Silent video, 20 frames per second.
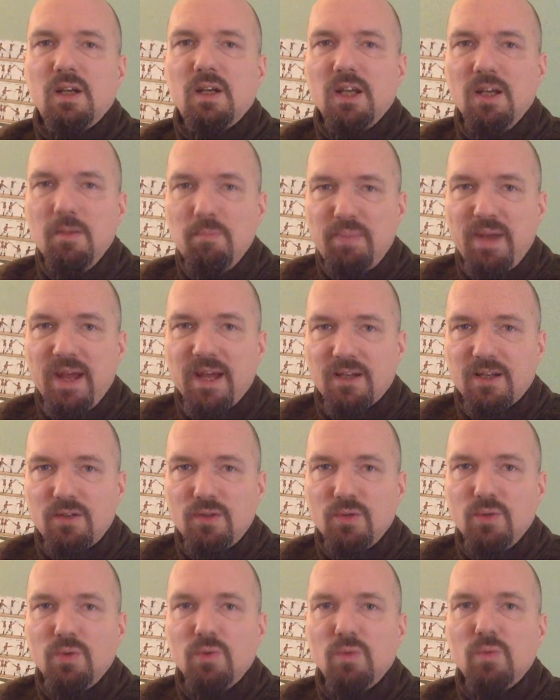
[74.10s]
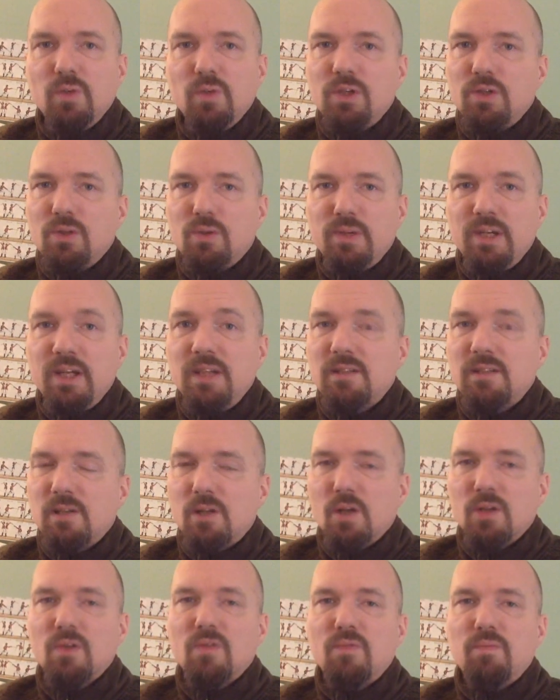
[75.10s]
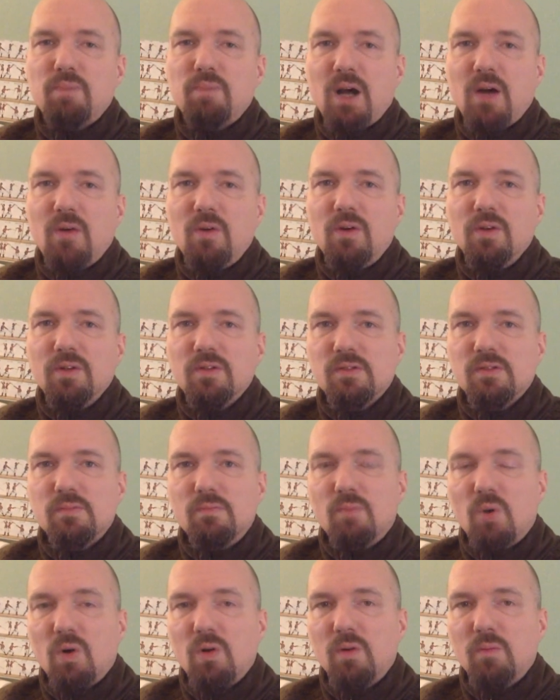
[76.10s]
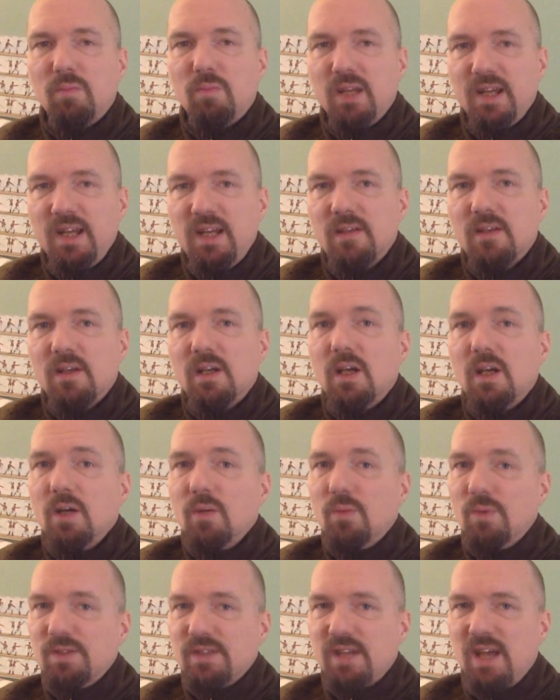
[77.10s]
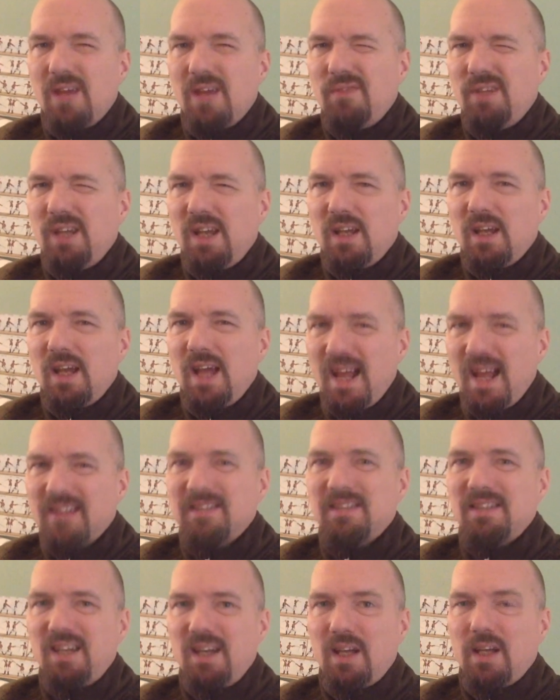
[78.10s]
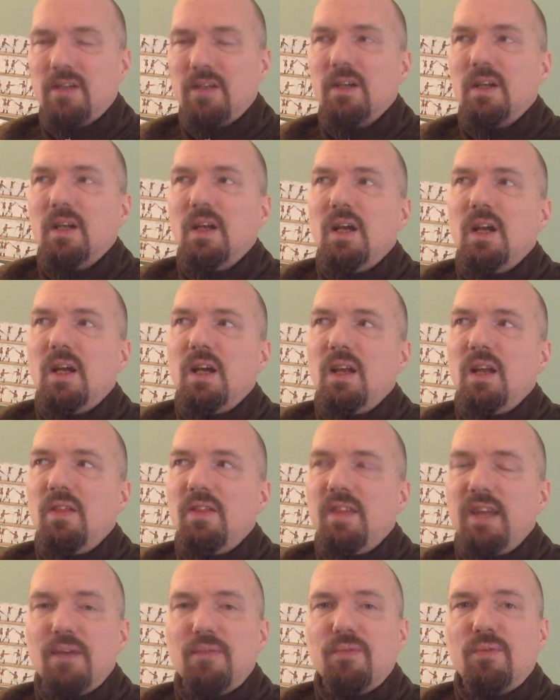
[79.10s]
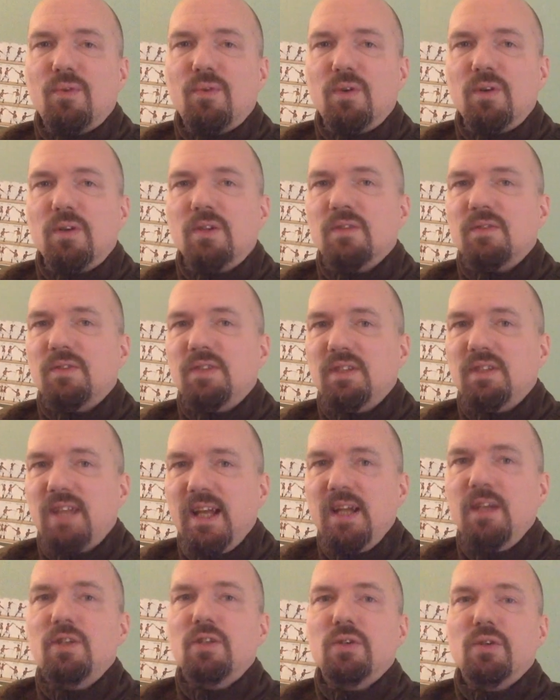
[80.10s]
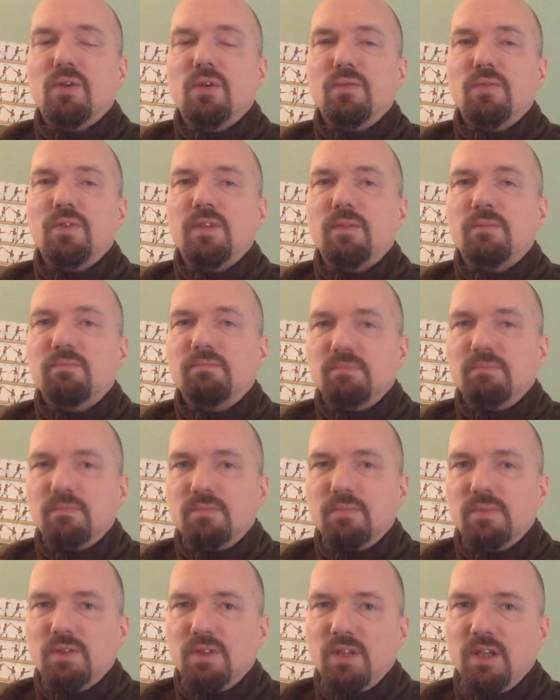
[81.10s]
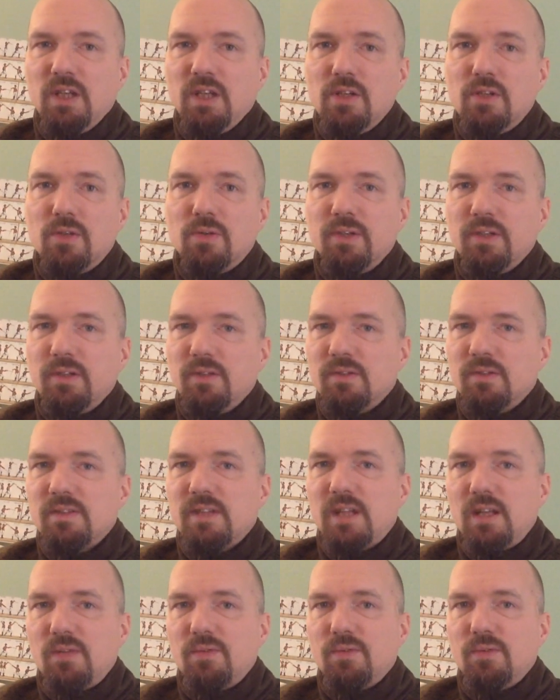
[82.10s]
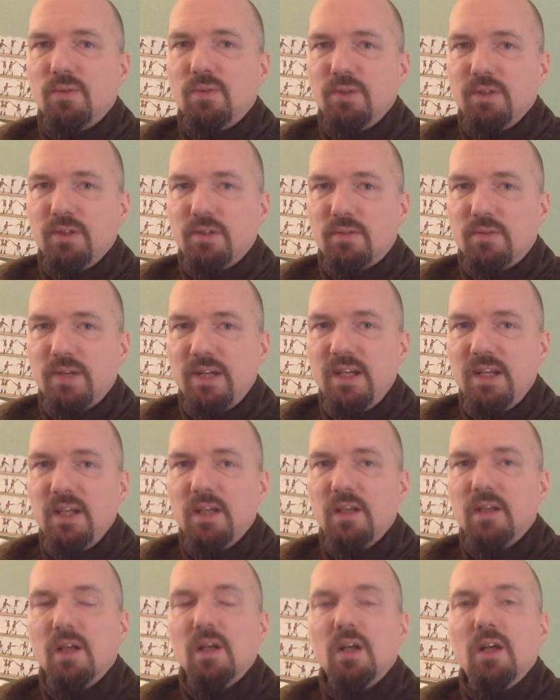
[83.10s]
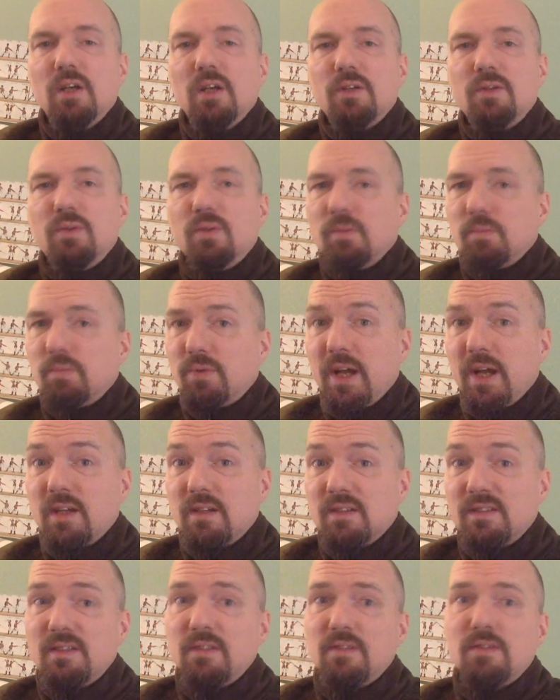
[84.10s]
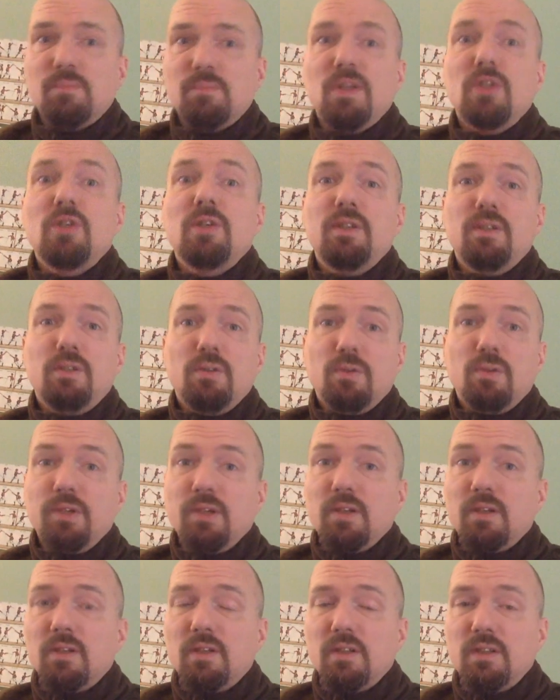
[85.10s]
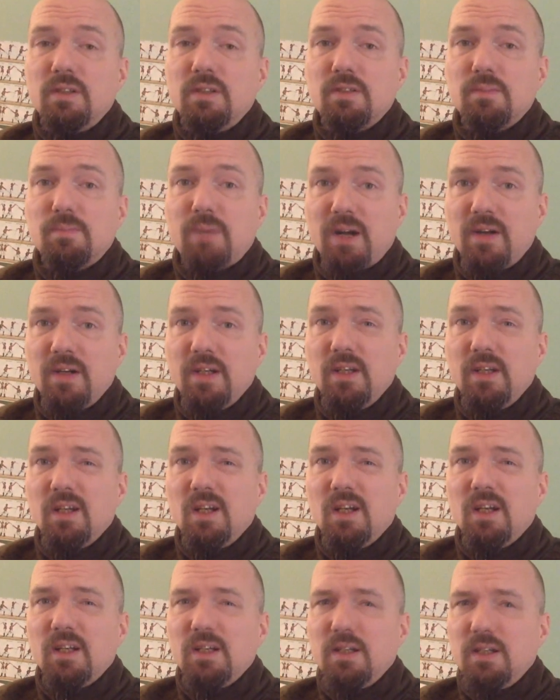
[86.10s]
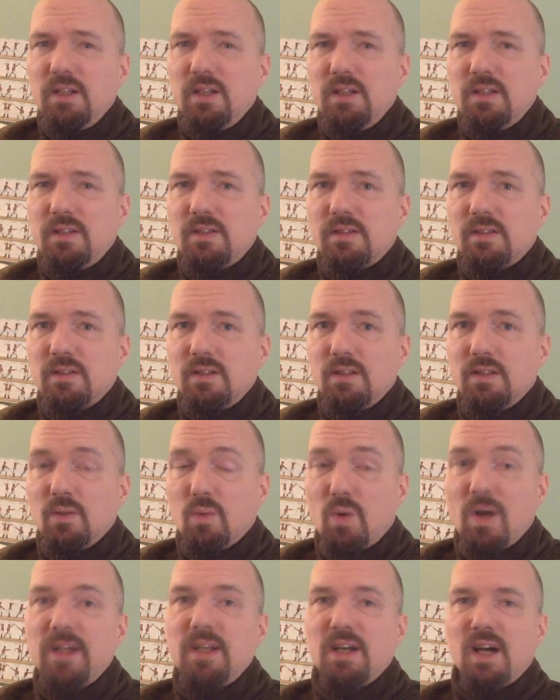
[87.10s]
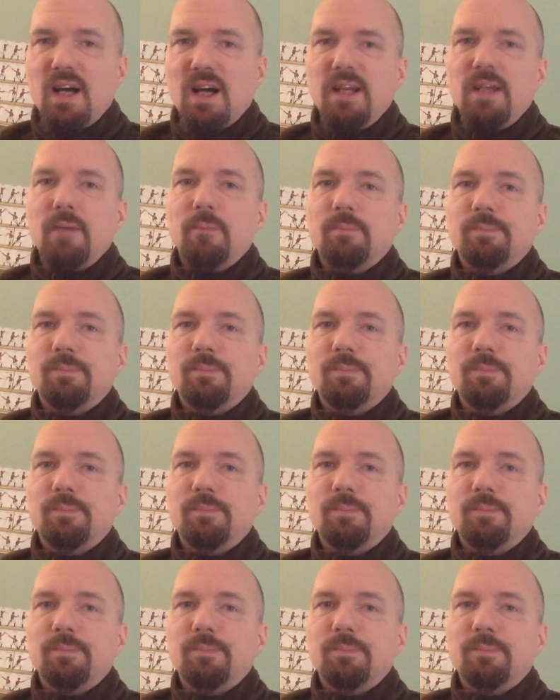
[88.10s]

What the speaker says: impact tool which creates a lot of power on a small blade with a heavy axe head. And therefore the danger of injuring yourself during training, during practice, and especially during sparring is quite high.